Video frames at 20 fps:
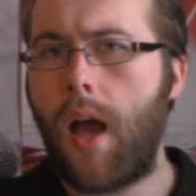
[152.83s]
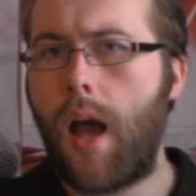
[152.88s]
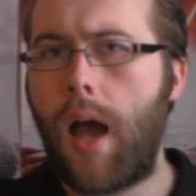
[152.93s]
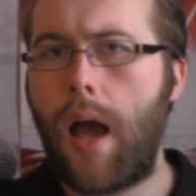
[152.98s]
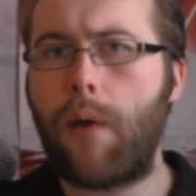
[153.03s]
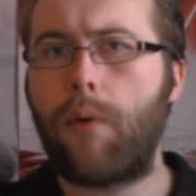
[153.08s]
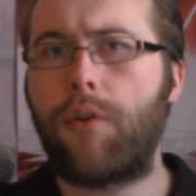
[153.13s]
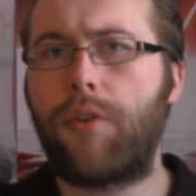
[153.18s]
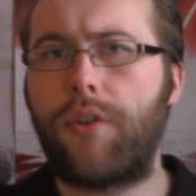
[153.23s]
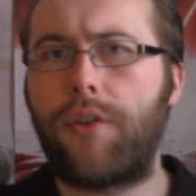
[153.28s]

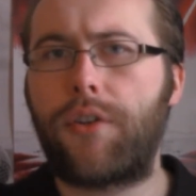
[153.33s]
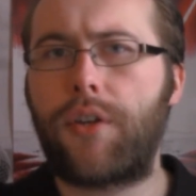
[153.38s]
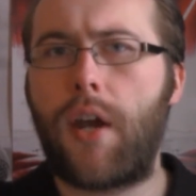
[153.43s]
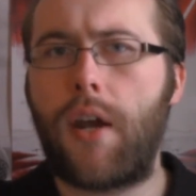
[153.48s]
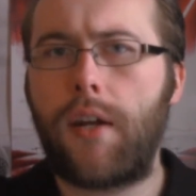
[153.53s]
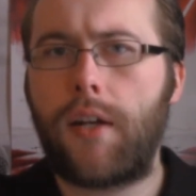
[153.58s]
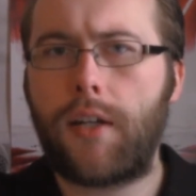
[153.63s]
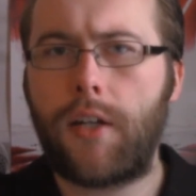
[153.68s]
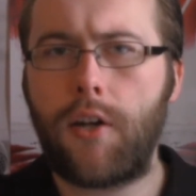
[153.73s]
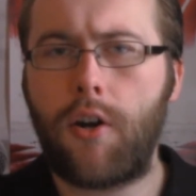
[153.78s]
I was just
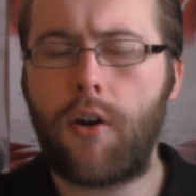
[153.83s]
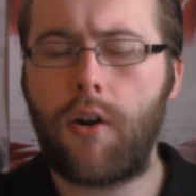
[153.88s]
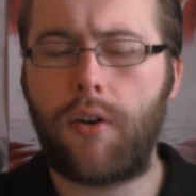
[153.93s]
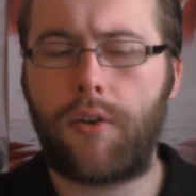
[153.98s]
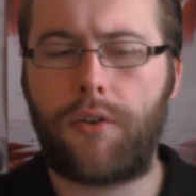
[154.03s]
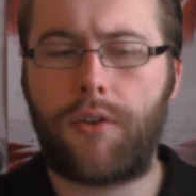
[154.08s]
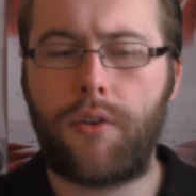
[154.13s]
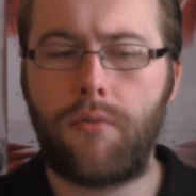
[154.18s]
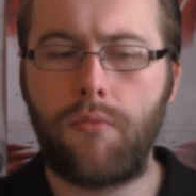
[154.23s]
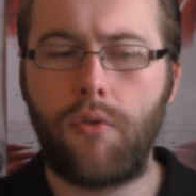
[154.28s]
kind of
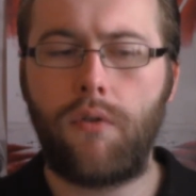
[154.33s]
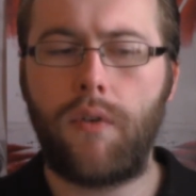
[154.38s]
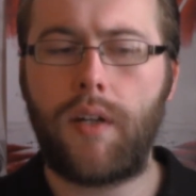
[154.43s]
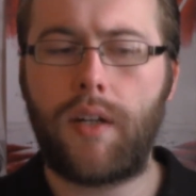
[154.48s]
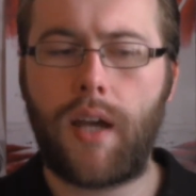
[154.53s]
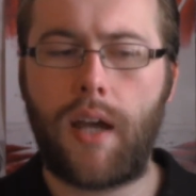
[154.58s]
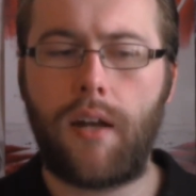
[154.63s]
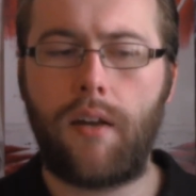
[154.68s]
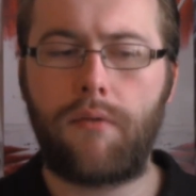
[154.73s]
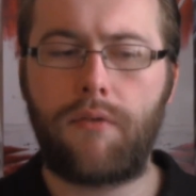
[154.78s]
curious. The movie
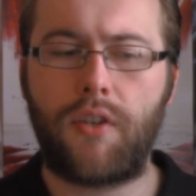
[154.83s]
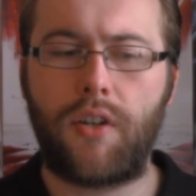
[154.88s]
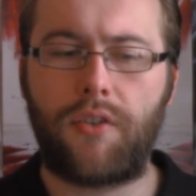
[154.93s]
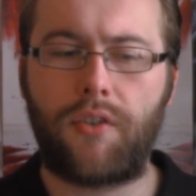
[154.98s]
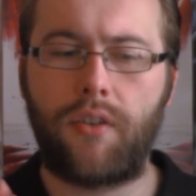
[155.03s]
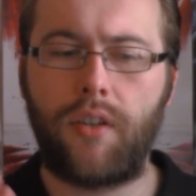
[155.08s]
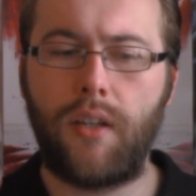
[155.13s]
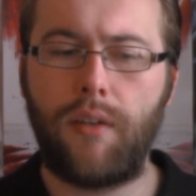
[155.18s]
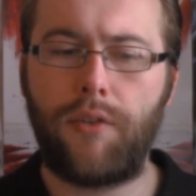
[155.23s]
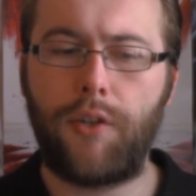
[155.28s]
kind of
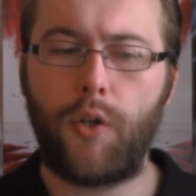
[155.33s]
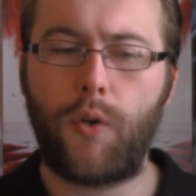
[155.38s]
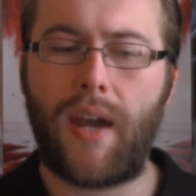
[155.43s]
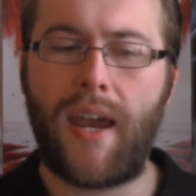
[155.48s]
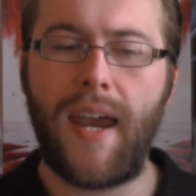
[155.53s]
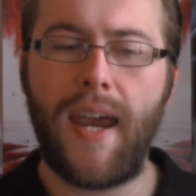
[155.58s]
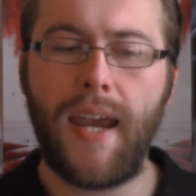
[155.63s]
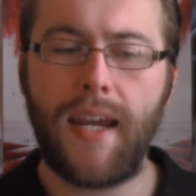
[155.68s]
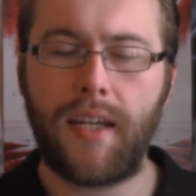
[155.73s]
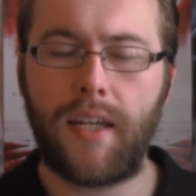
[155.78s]
just leaves you
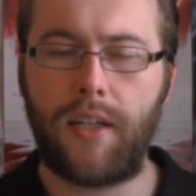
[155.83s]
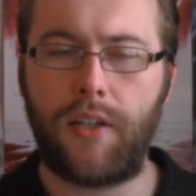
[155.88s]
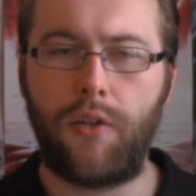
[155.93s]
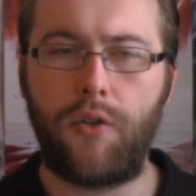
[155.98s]
hanging.